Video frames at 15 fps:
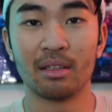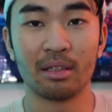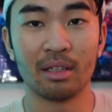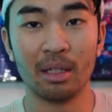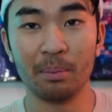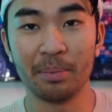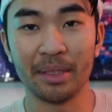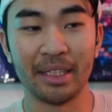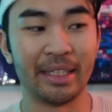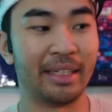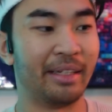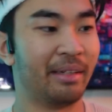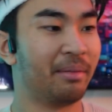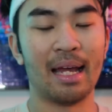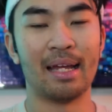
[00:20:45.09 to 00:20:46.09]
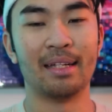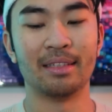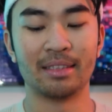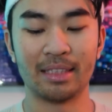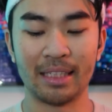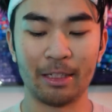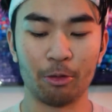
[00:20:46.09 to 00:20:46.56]
company
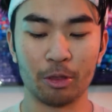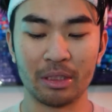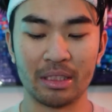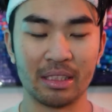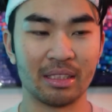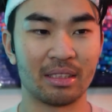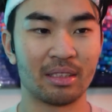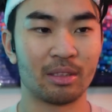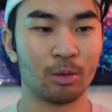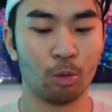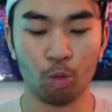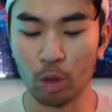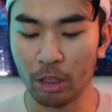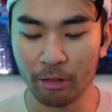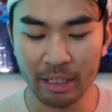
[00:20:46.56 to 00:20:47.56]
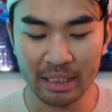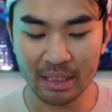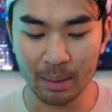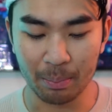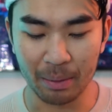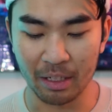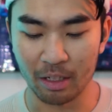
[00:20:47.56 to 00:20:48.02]
and she was just worried
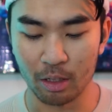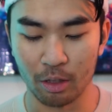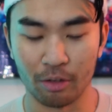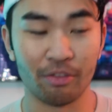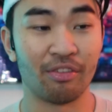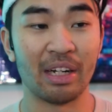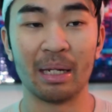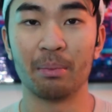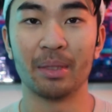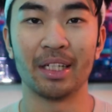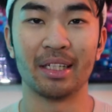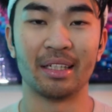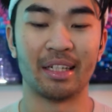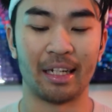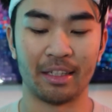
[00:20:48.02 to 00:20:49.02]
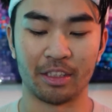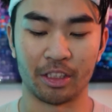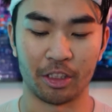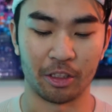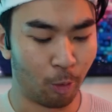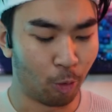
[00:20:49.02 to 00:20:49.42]
to put her family in danger.